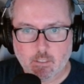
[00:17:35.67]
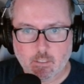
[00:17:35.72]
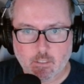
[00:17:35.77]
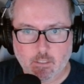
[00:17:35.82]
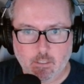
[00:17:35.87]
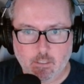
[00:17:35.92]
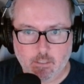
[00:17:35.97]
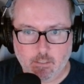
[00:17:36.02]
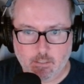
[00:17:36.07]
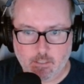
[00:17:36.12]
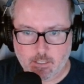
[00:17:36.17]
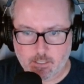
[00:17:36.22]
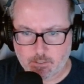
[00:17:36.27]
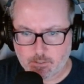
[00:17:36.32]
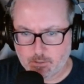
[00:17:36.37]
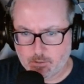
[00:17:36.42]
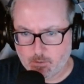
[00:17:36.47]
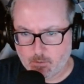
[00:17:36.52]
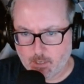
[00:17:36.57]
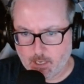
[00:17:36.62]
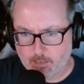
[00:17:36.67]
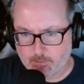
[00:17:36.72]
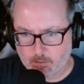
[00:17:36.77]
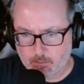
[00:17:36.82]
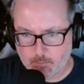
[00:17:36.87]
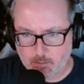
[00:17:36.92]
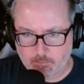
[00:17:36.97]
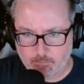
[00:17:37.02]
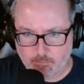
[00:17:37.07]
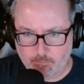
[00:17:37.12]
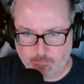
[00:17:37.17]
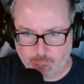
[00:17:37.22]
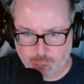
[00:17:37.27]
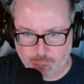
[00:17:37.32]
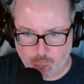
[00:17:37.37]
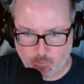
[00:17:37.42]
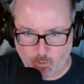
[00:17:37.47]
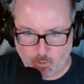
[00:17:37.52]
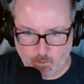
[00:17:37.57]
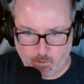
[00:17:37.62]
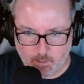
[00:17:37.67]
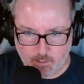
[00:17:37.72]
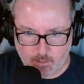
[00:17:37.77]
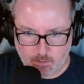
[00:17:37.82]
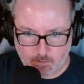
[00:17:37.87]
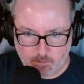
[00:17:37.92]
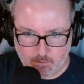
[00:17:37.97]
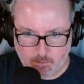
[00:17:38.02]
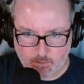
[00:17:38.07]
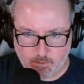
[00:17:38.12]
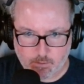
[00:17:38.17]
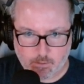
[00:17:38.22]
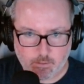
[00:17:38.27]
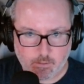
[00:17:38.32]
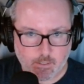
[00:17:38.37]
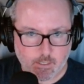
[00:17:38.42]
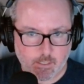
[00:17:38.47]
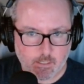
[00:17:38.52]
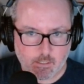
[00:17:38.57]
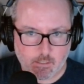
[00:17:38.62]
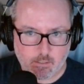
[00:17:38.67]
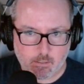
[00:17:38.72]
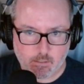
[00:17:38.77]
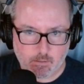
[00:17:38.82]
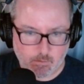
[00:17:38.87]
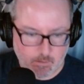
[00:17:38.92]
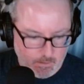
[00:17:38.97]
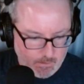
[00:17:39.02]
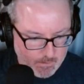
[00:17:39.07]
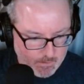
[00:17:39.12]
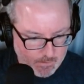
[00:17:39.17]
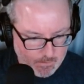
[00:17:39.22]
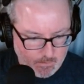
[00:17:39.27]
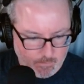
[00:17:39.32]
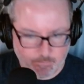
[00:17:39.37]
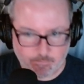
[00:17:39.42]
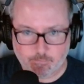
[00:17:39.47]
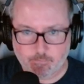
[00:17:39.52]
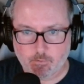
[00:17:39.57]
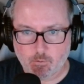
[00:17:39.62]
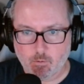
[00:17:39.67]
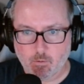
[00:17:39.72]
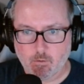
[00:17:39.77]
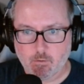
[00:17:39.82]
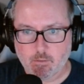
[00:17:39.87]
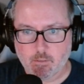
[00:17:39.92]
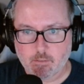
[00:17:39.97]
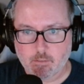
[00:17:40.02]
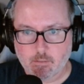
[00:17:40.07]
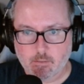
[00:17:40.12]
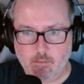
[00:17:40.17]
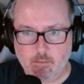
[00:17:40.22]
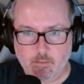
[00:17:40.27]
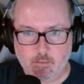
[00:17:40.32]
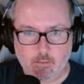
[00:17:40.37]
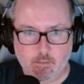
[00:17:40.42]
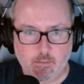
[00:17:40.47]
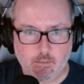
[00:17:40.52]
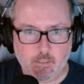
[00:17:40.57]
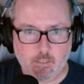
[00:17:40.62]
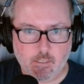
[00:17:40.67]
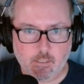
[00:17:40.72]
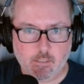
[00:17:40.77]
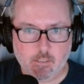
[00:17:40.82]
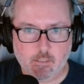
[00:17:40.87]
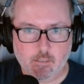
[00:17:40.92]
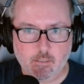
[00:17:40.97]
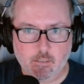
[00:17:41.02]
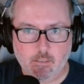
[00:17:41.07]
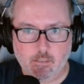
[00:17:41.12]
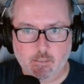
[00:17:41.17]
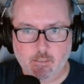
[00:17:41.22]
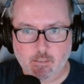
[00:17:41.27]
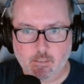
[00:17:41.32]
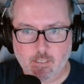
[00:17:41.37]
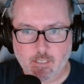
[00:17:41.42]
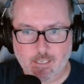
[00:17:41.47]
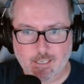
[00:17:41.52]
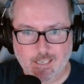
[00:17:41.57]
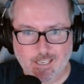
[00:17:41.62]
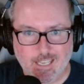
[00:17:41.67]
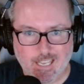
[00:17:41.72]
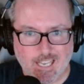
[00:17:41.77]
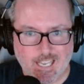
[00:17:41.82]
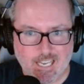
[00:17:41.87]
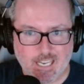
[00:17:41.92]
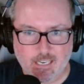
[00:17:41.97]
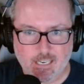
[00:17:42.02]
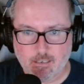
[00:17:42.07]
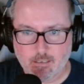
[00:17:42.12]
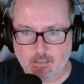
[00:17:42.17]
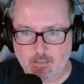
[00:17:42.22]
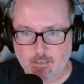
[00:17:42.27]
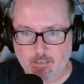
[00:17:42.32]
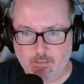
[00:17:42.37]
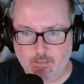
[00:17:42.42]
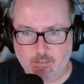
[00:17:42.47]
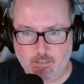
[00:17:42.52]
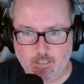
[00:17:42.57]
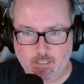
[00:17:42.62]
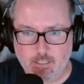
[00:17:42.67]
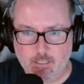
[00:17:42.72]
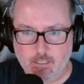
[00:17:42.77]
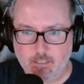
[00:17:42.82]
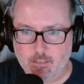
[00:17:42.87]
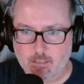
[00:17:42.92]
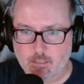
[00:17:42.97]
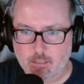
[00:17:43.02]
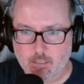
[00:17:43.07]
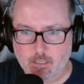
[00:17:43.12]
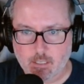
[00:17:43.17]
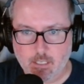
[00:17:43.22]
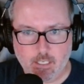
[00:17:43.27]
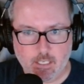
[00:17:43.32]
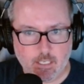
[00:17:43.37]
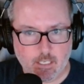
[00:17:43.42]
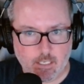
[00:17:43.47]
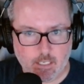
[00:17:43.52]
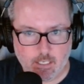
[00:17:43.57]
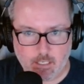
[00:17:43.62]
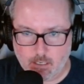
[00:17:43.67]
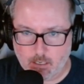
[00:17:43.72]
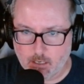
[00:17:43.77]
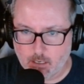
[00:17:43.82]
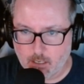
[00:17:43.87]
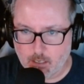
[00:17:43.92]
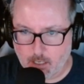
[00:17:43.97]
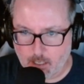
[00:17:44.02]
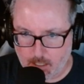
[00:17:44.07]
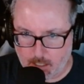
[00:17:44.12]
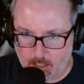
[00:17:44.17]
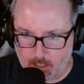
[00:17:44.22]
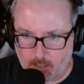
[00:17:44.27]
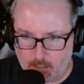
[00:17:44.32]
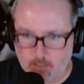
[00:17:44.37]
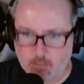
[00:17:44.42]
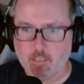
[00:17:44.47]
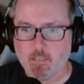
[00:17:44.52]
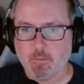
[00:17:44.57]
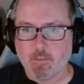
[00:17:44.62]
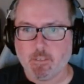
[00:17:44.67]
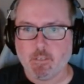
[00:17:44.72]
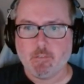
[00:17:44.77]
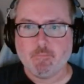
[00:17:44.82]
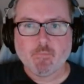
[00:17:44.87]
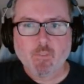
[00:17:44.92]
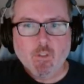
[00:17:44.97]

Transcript: uh, these two have to be from 4 and 6, so this is the 4, this is the 6, this is the 8, this is the 9. There we go.